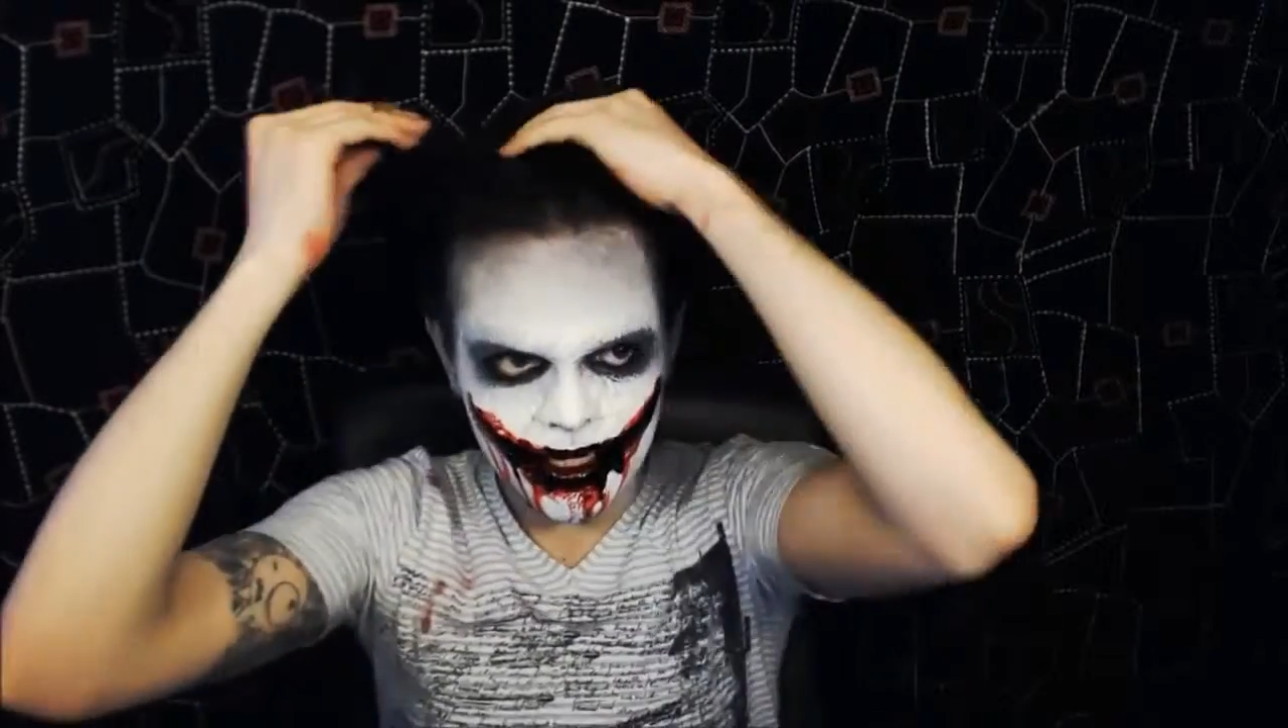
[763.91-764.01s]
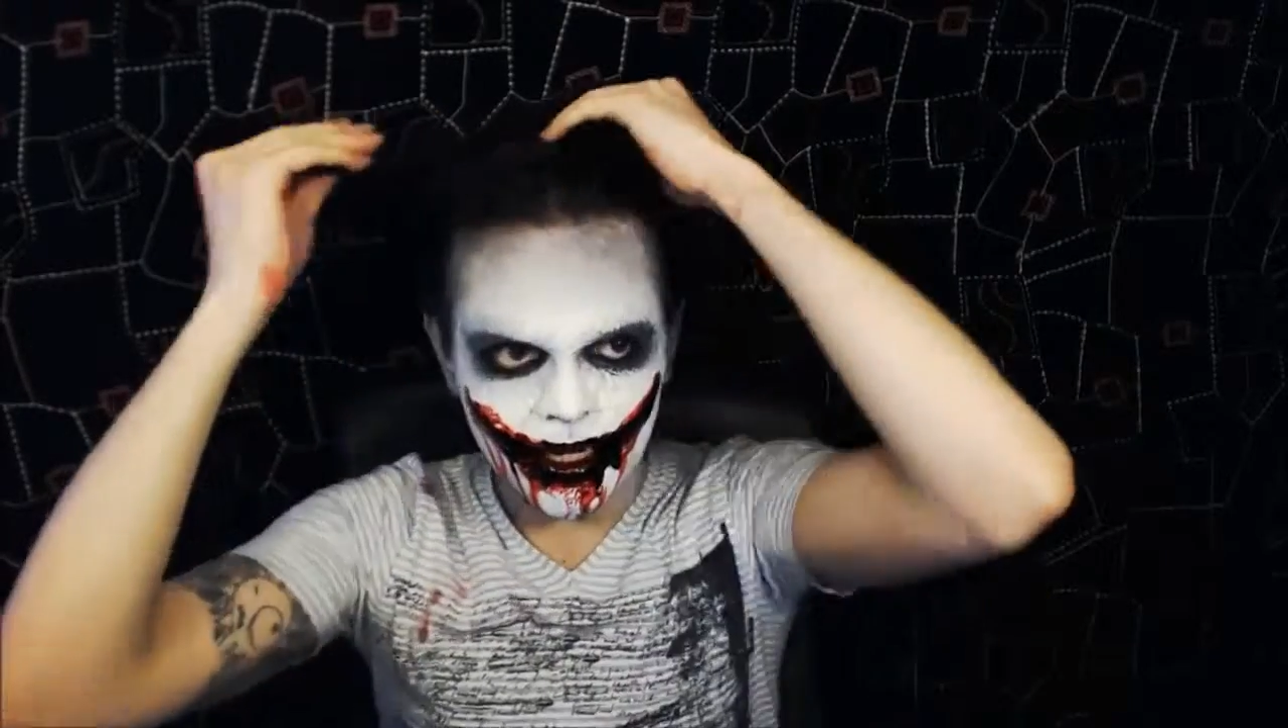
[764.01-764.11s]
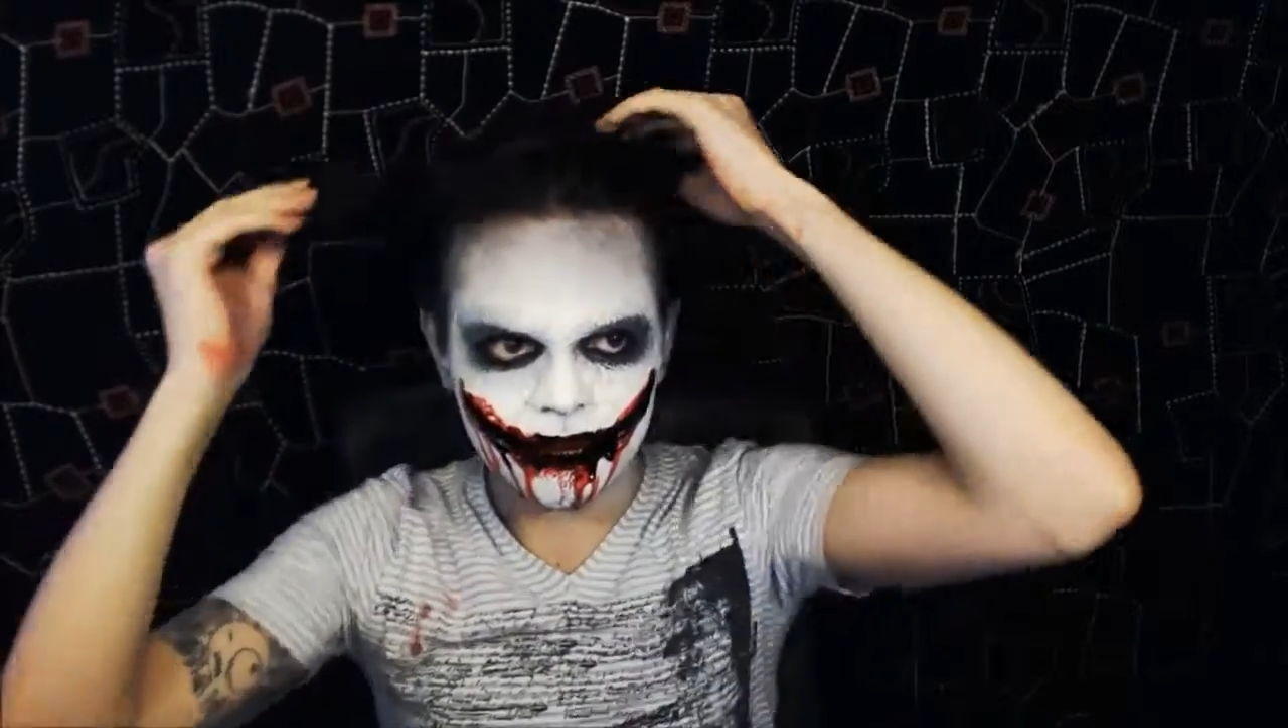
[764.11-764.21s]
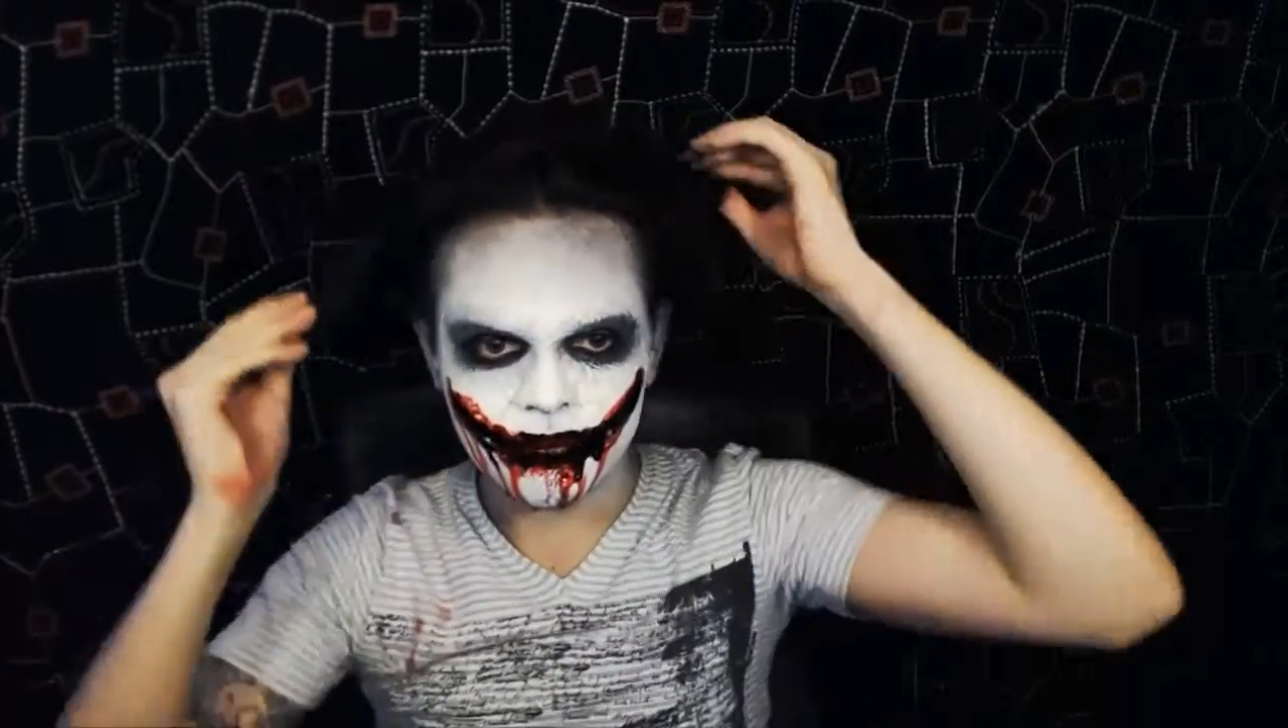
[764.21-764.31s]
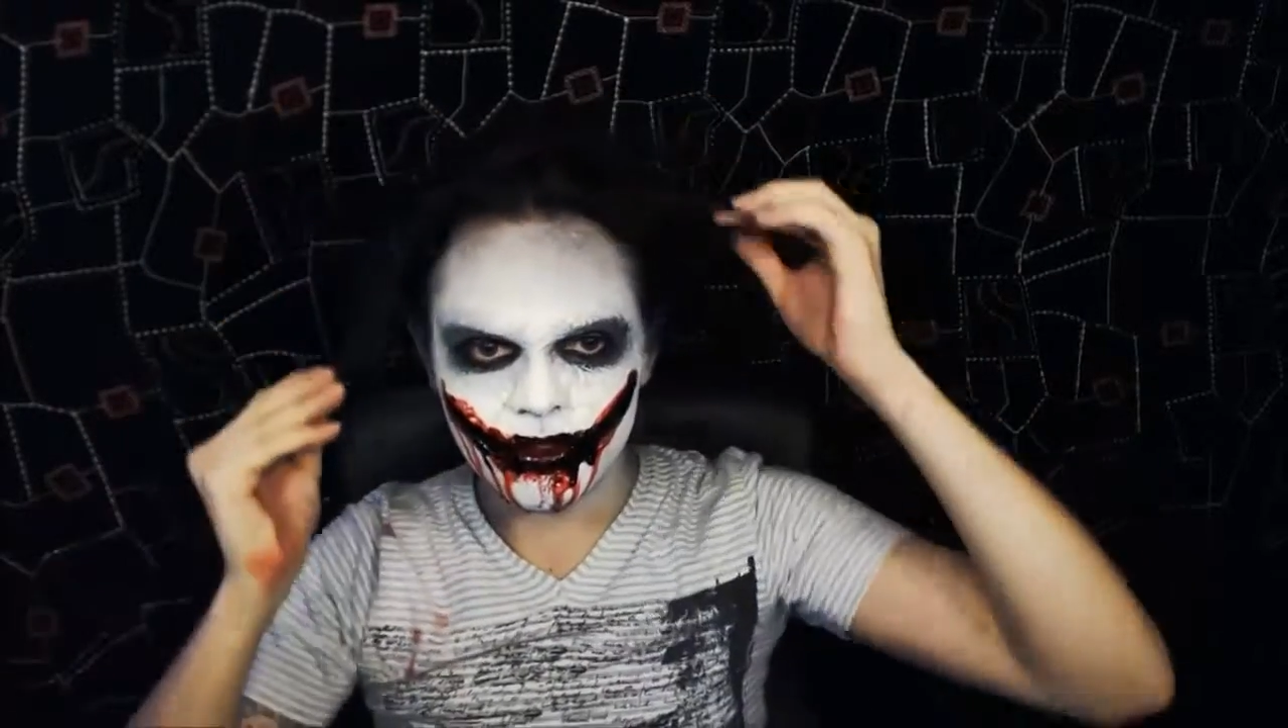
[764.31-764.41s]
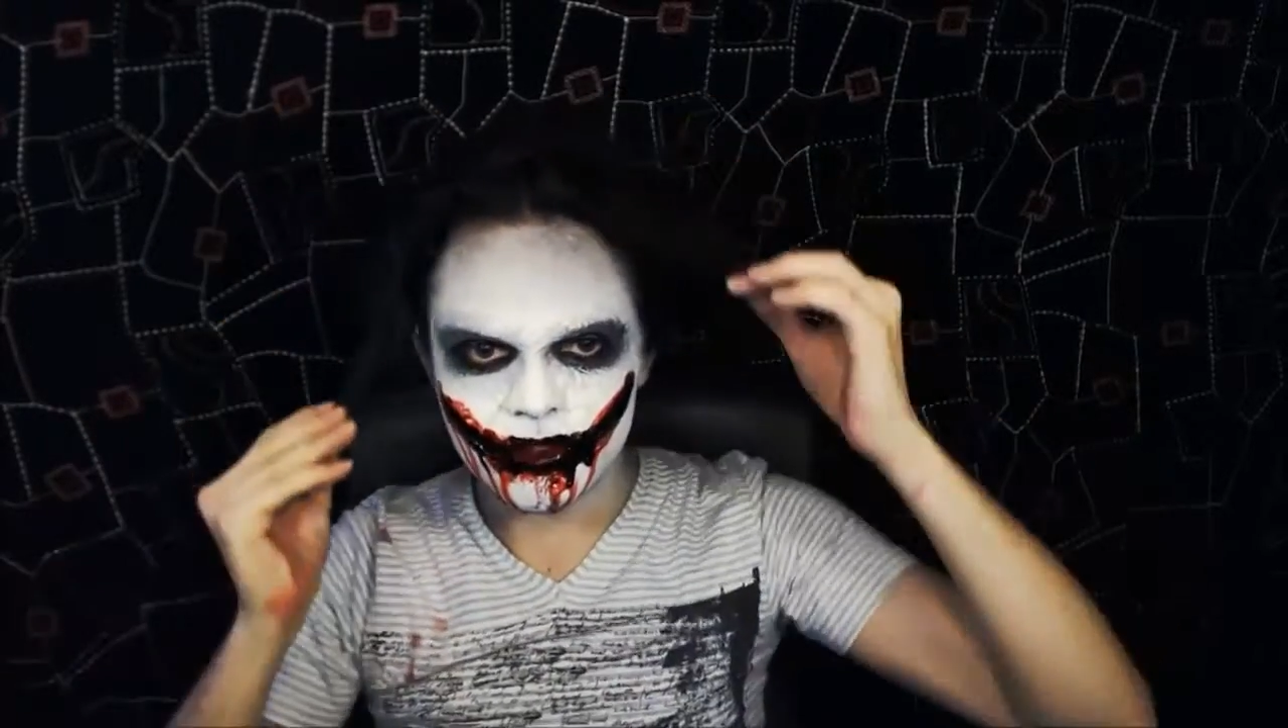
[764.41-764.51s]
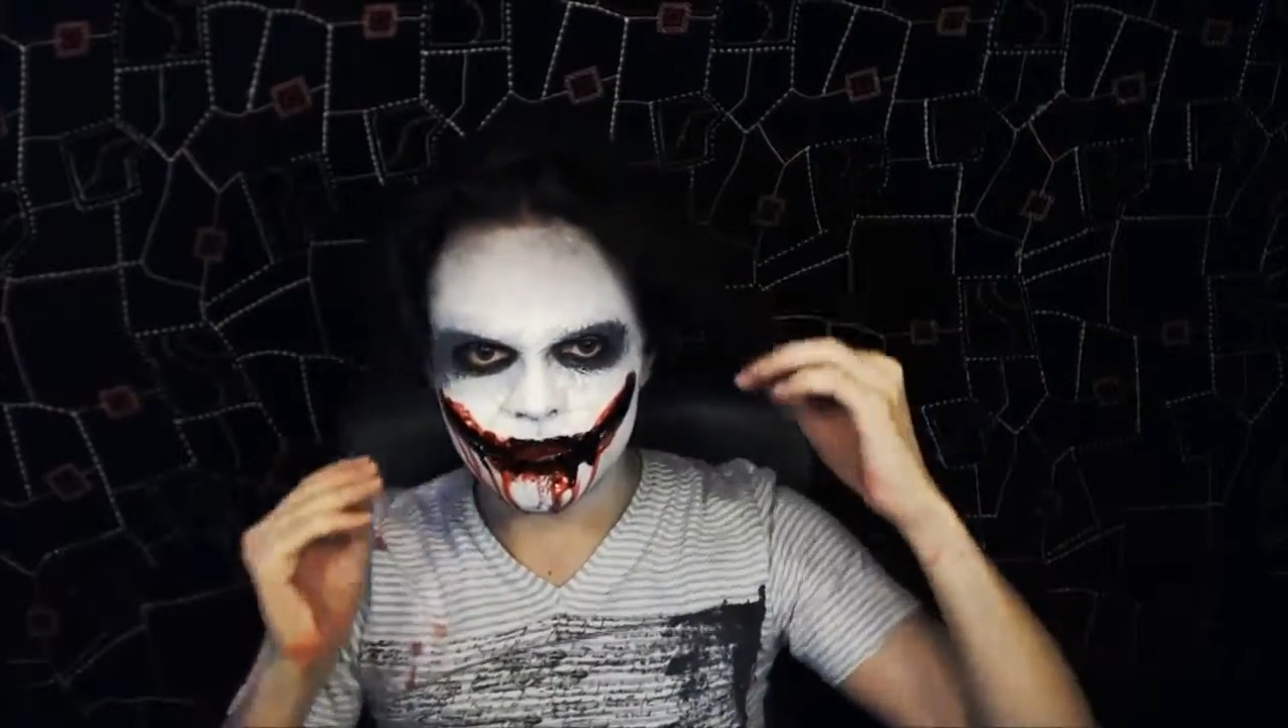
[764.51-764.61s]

have a few